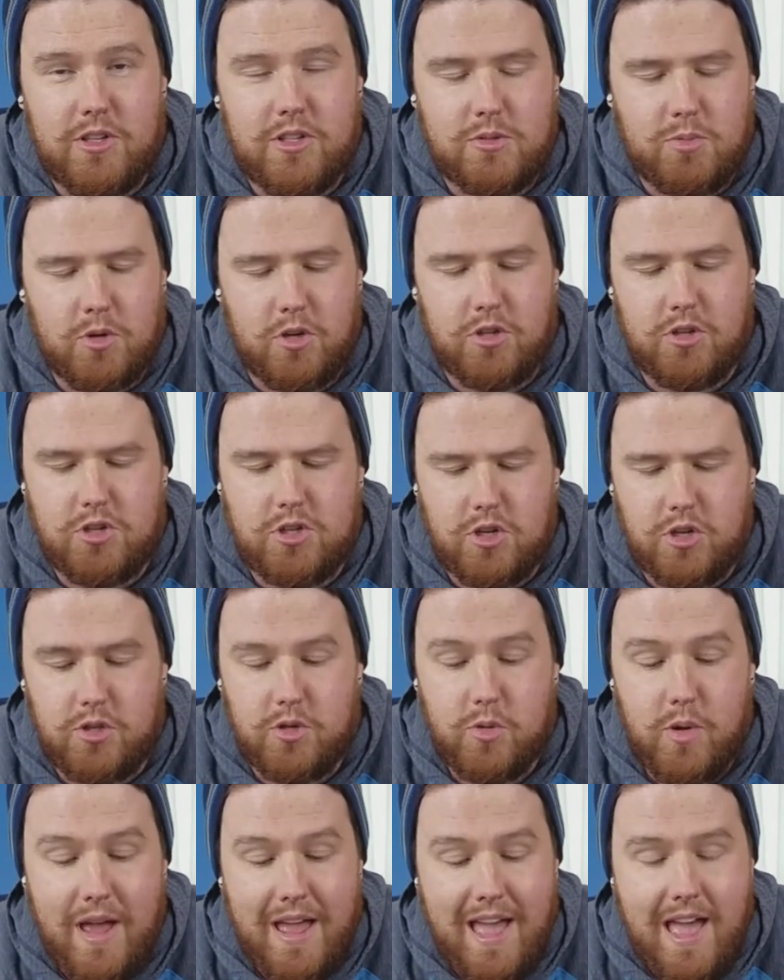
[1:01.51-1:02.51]
I just wanted to show
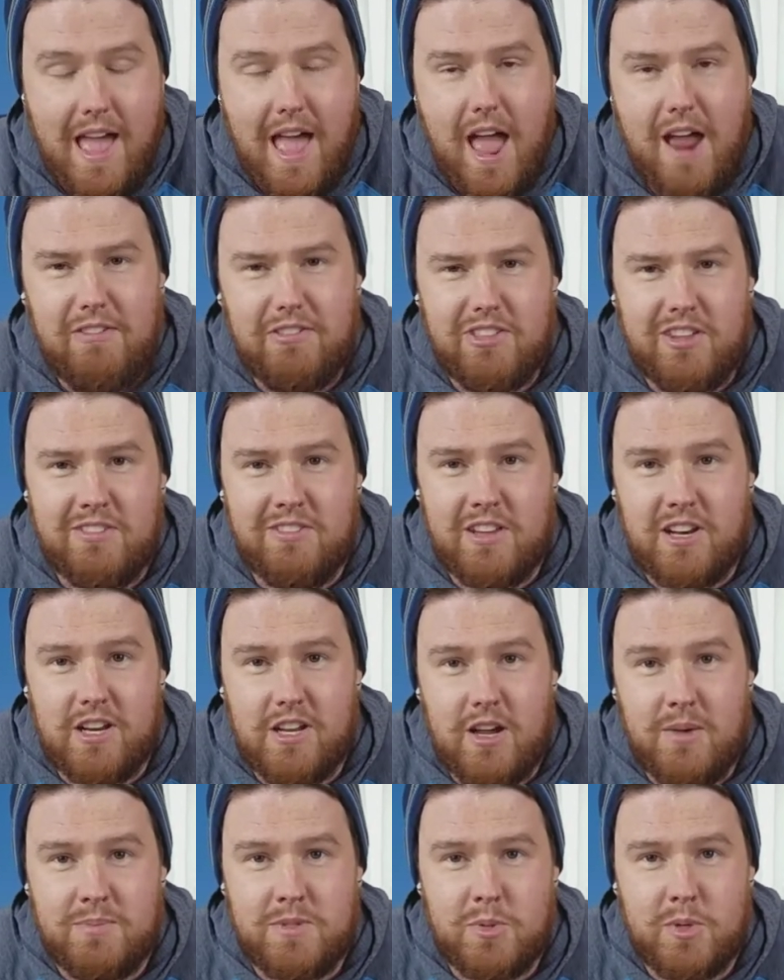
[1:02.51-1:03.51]
you everything that
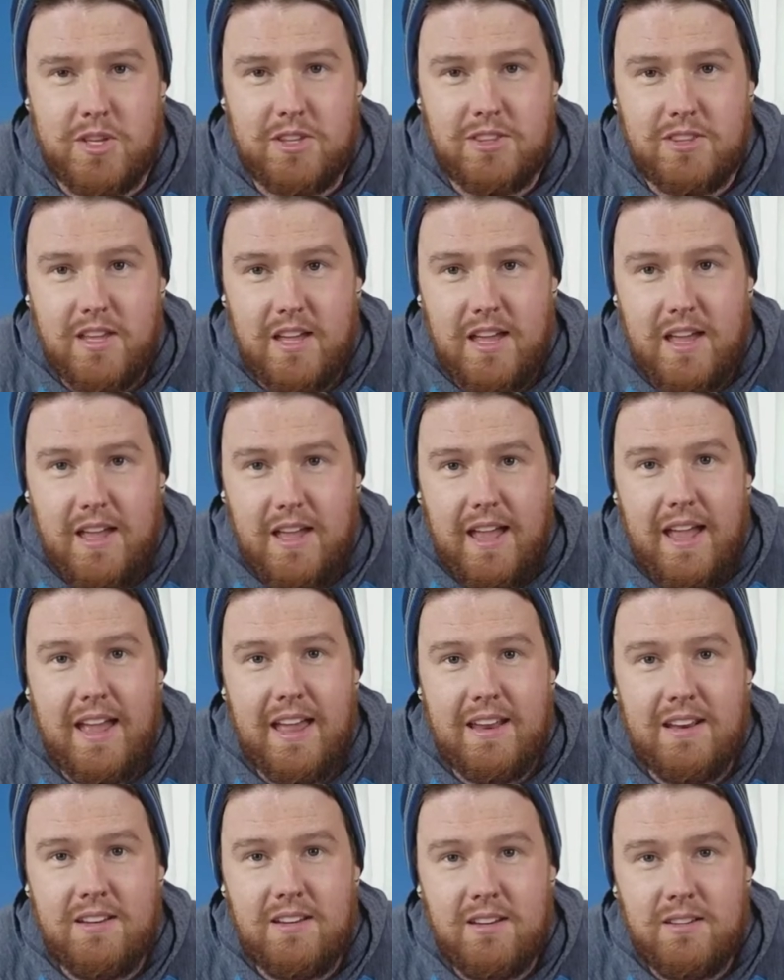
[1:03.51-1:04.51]
it comes with
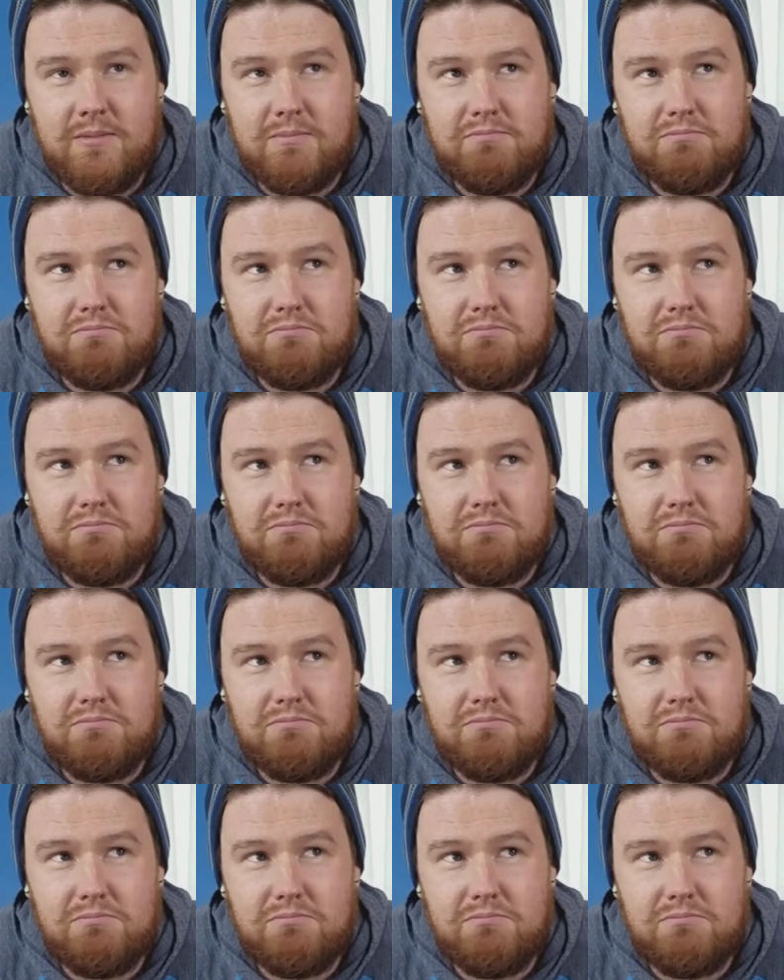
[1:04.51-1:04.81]
and